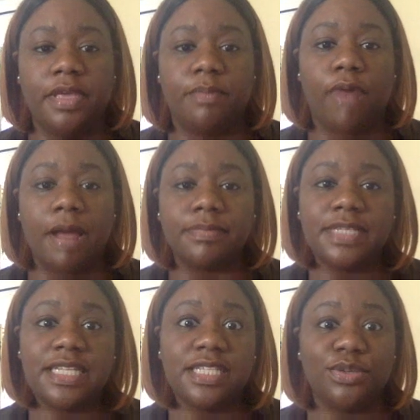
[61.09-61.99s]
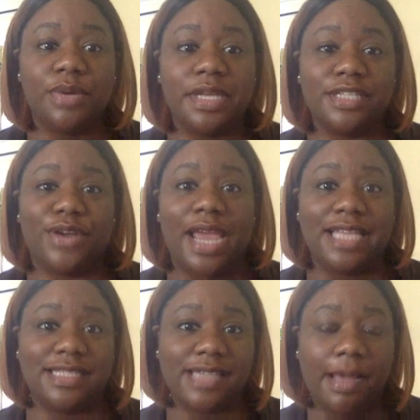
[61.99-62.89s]
prompted to enter a
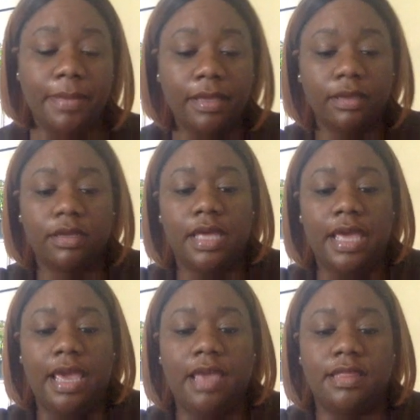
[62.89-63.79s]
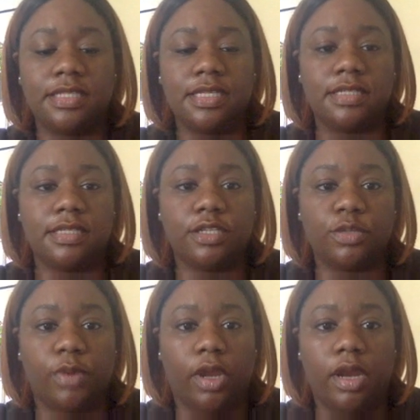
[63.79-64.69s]
topic. In this instance,
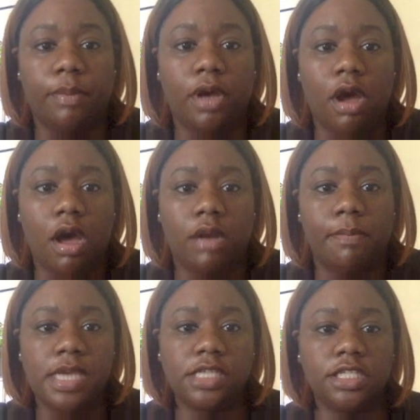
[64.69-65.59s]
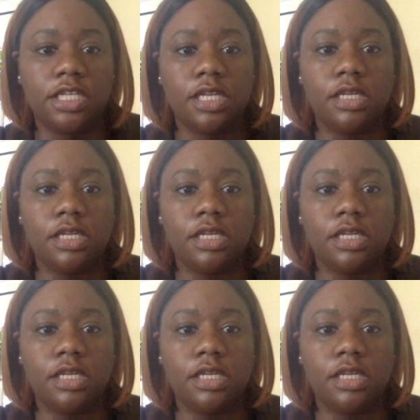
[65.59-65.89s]
we're going to put automation.